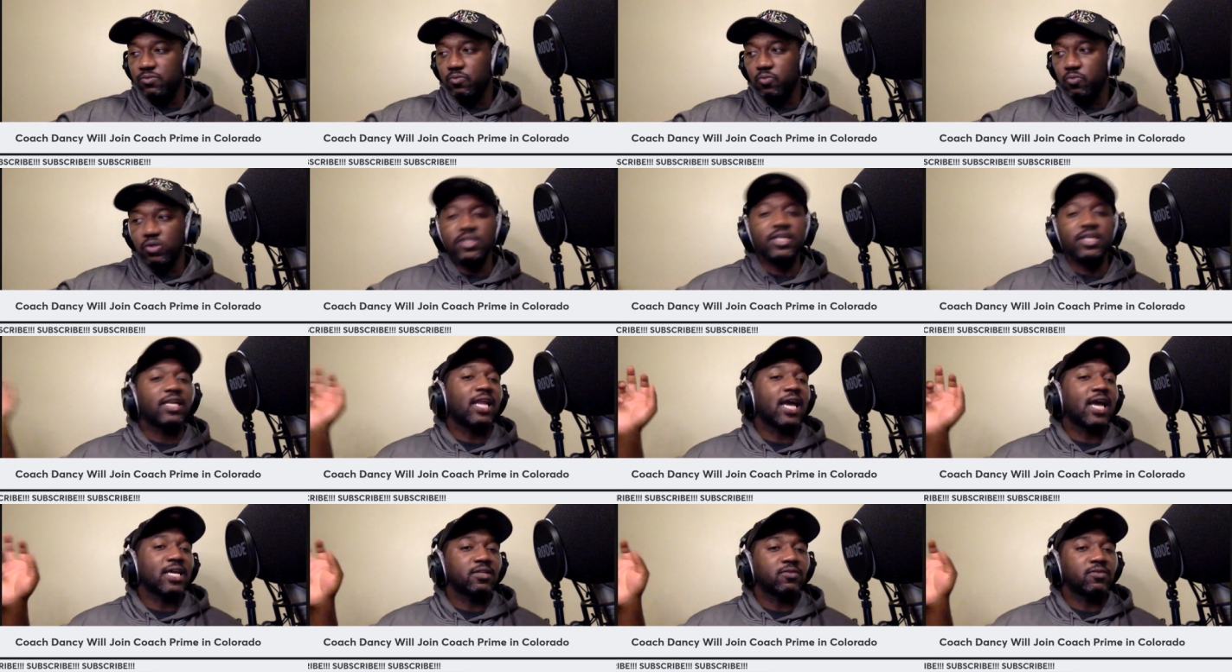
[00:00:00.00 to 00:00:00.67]
what they
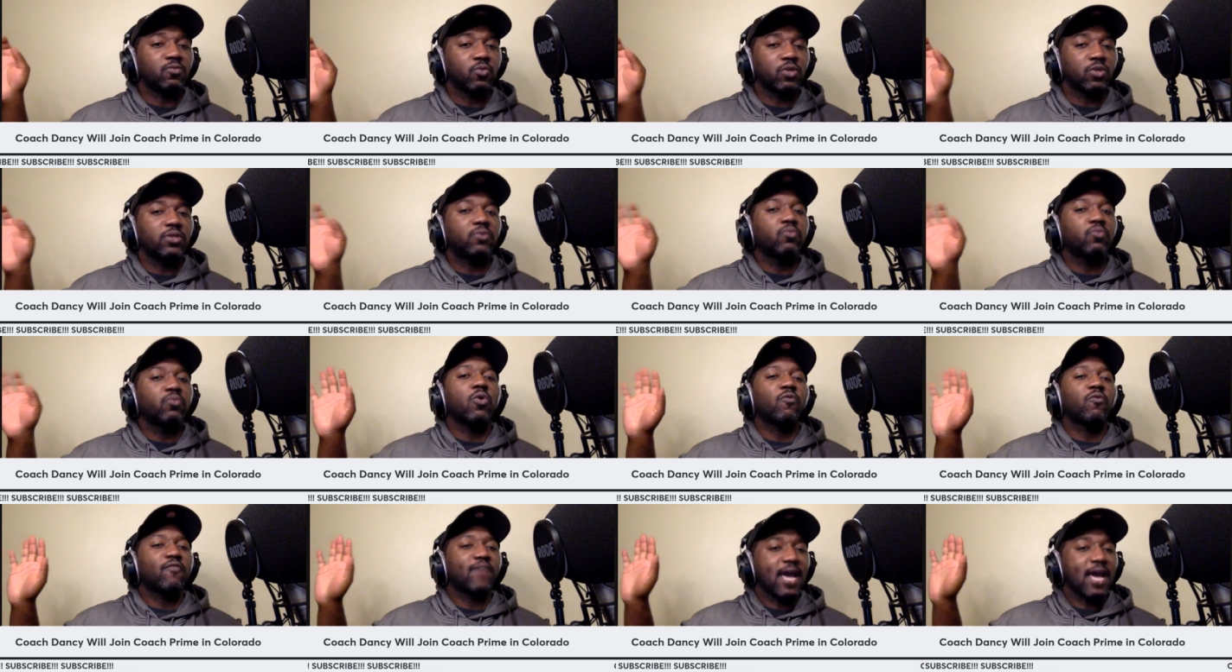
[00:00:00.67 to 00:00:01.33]
like, what
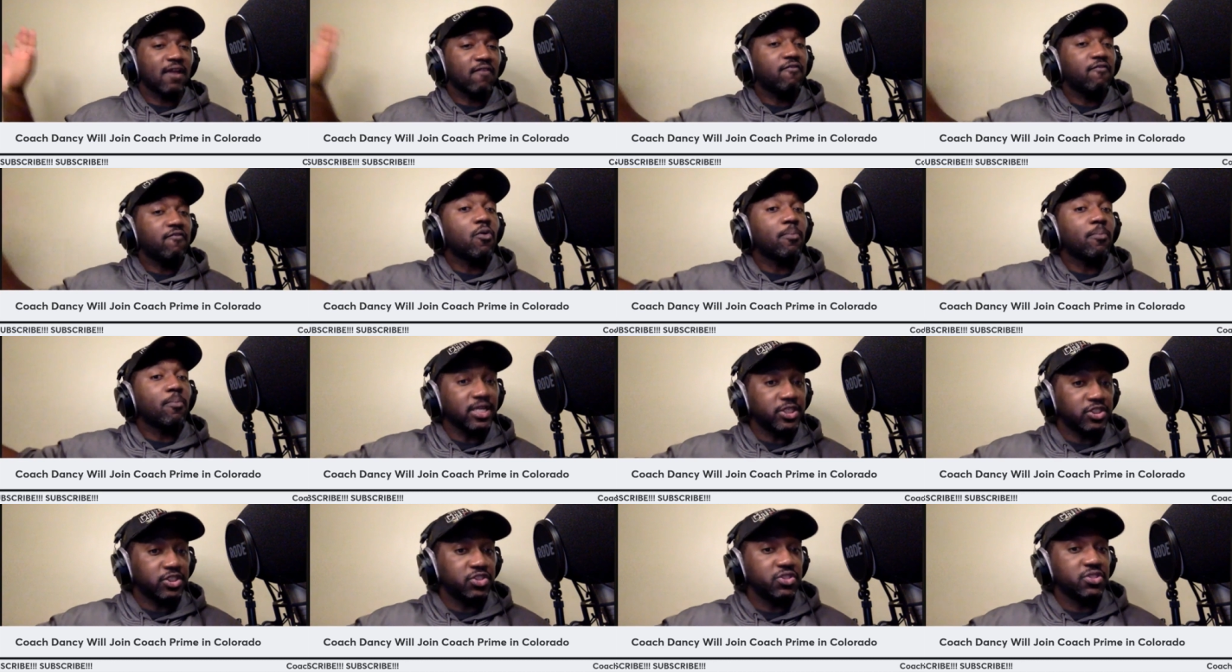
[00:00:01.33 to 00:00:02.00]
what kind of
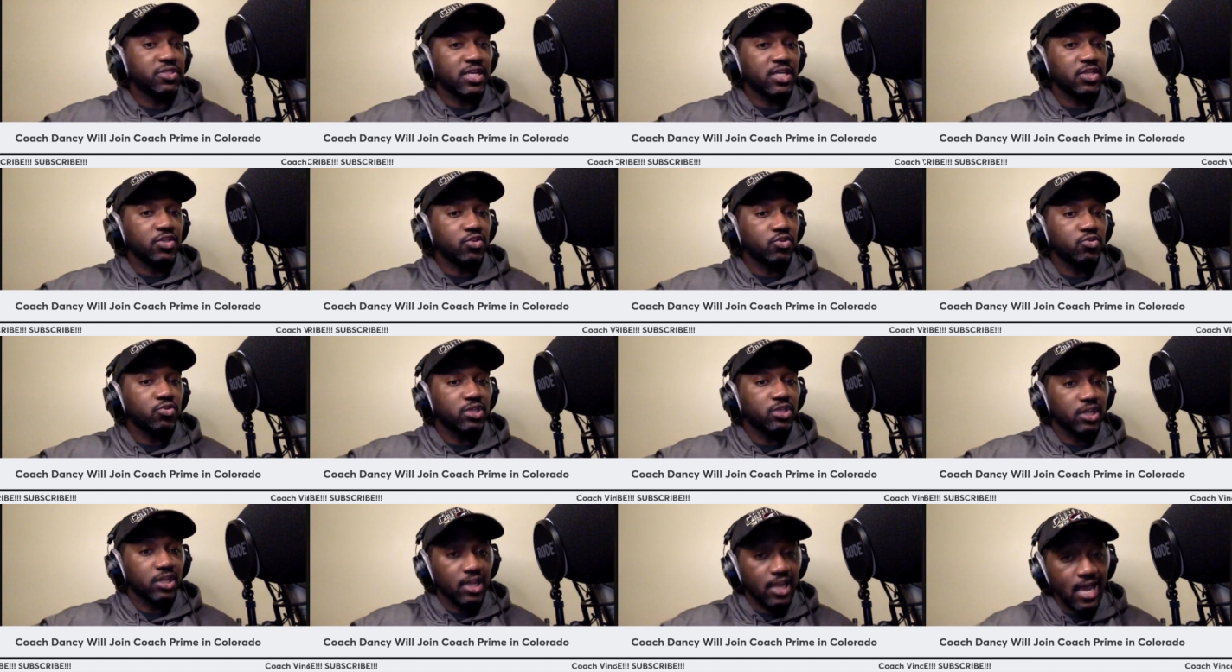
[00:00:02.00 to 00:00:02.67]
formations they
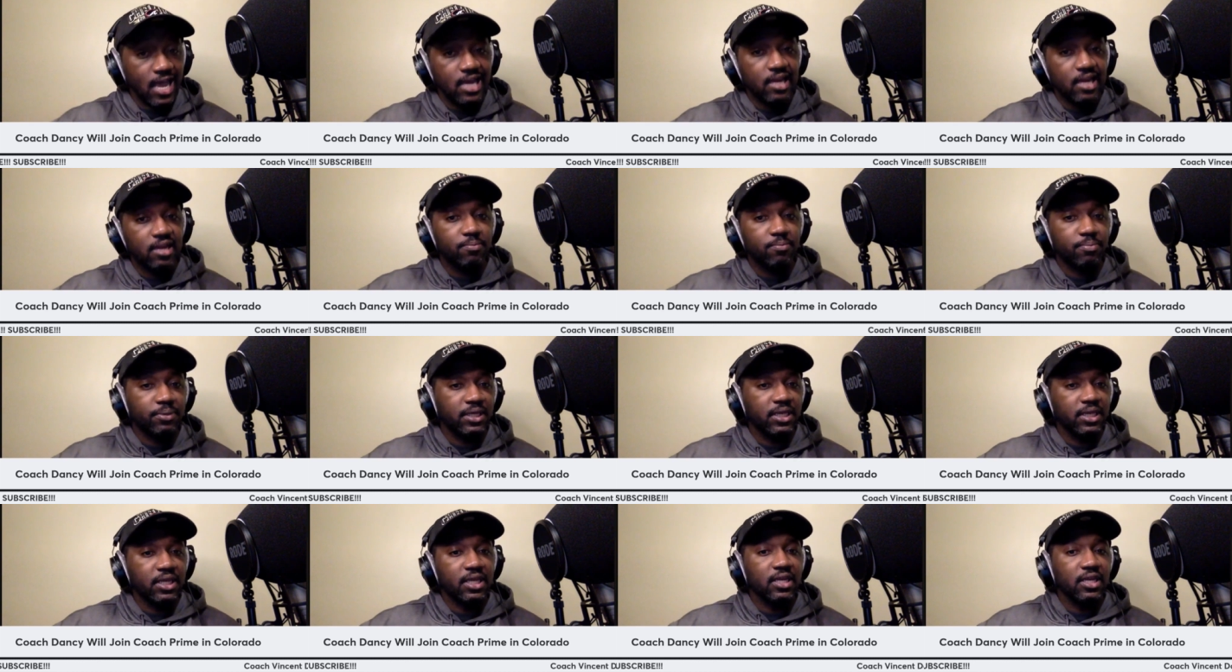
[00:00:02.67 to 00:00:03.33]
usually line up
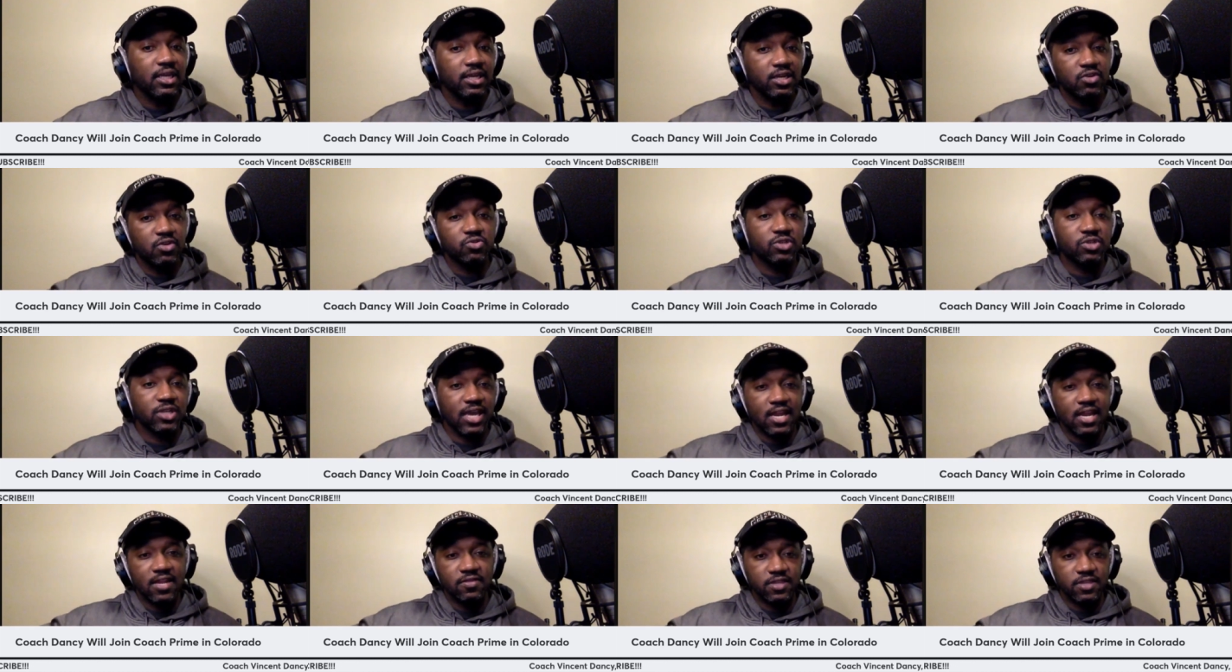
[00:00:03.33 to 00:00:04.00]
in, and these are
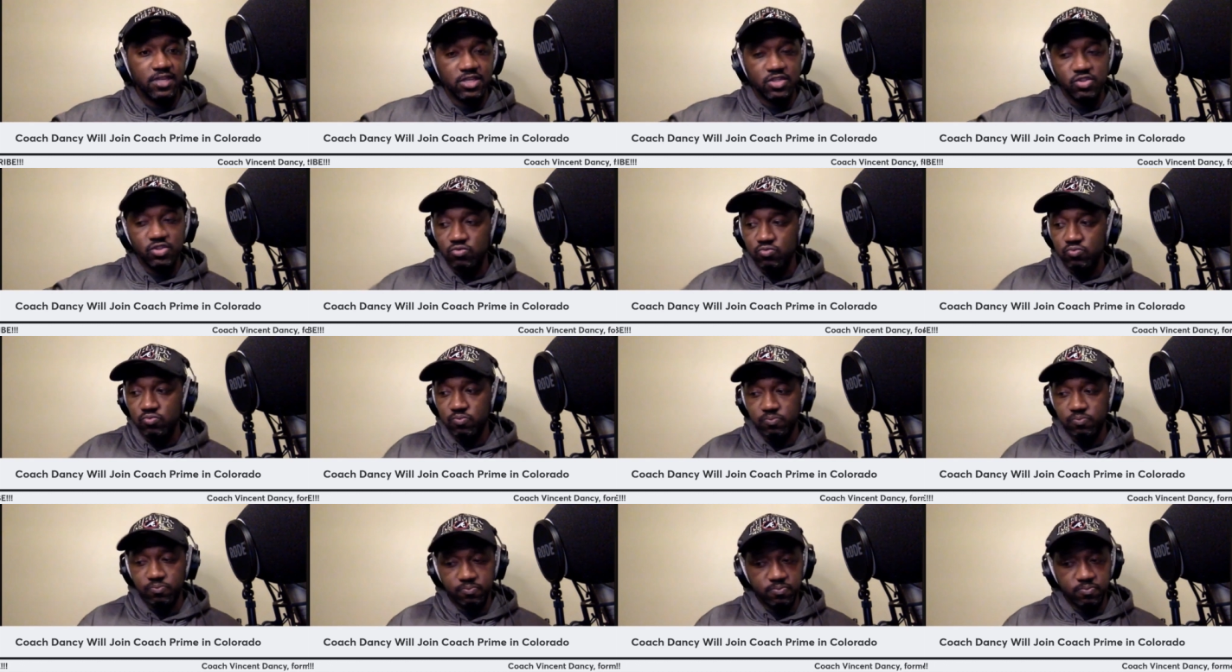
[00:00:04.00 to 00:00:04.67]
kind of things
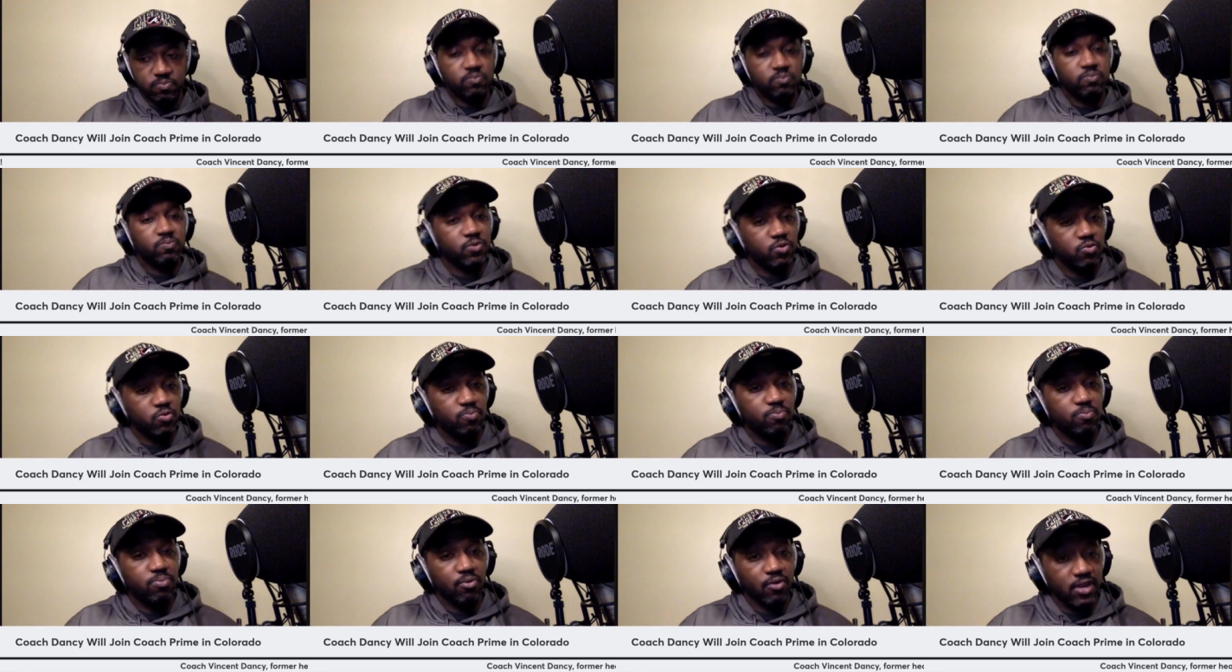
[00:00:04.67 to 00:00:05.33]
you
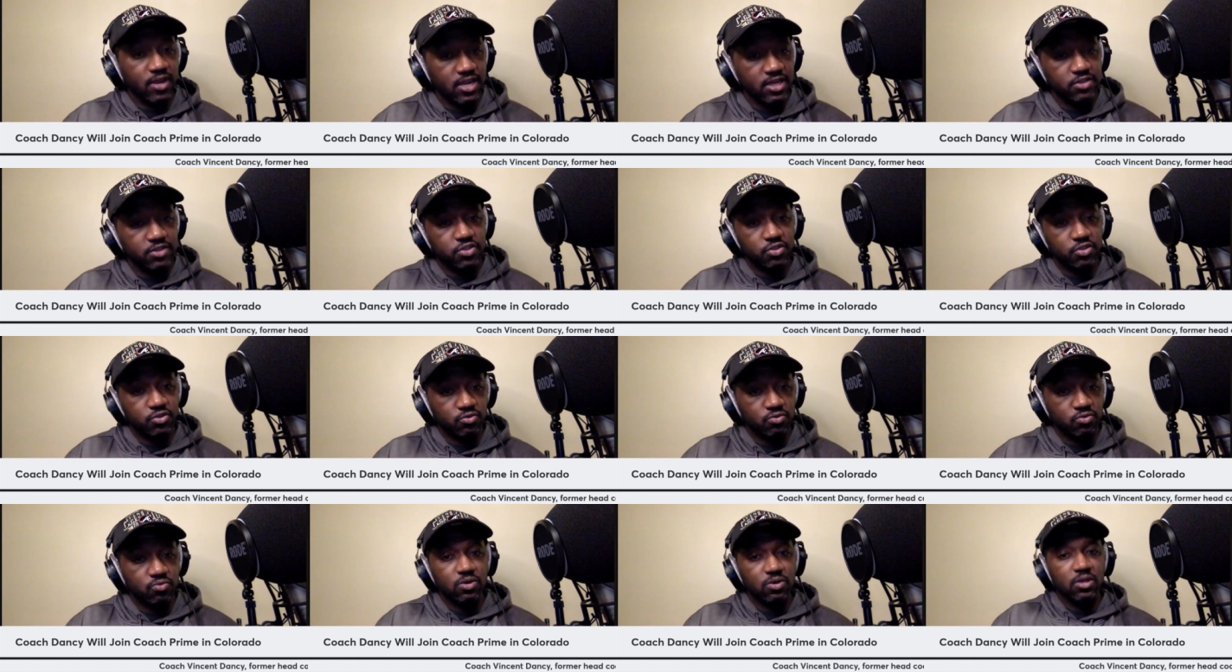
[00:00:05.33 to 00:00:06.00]
you bring
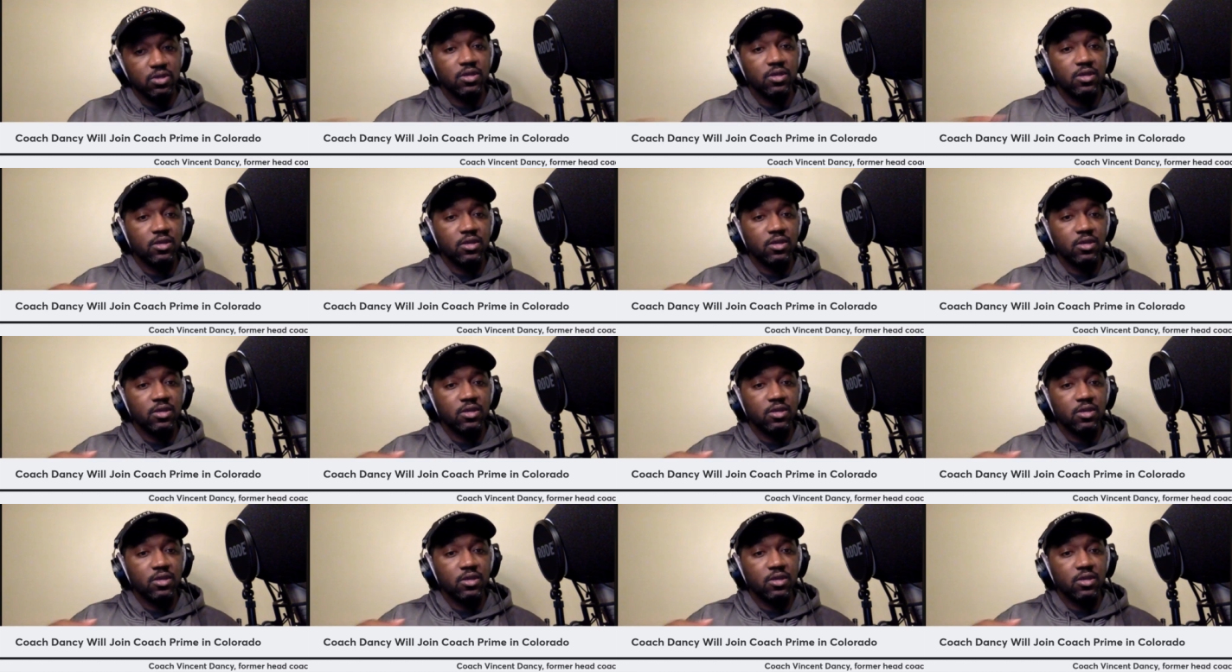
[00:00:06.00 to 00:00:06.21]
to